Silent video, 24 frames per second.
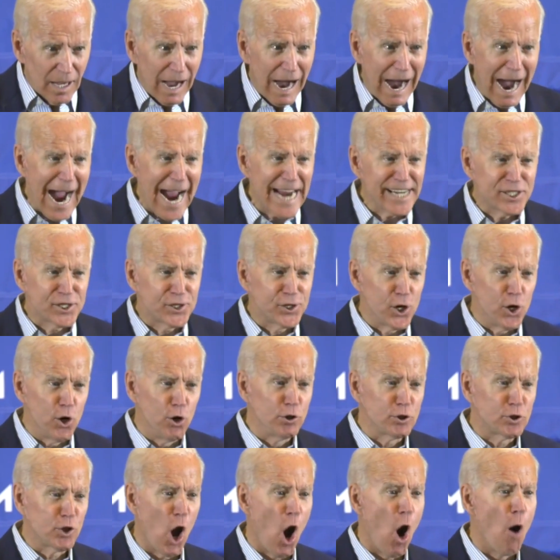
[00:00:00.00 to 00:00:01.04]
I
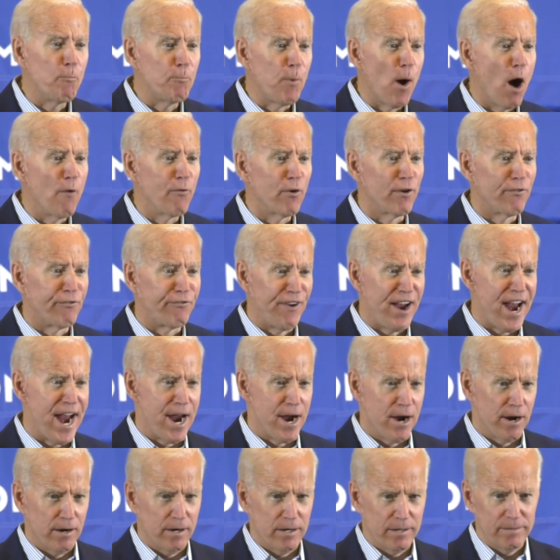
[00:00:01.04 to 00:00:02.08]
choose hope over
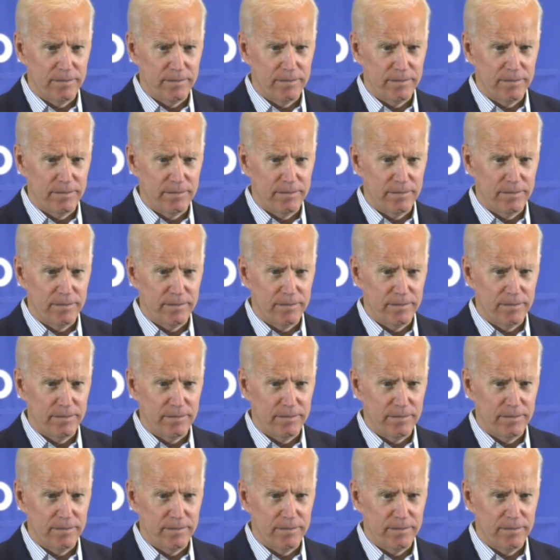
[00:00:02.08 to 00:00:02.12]
fear.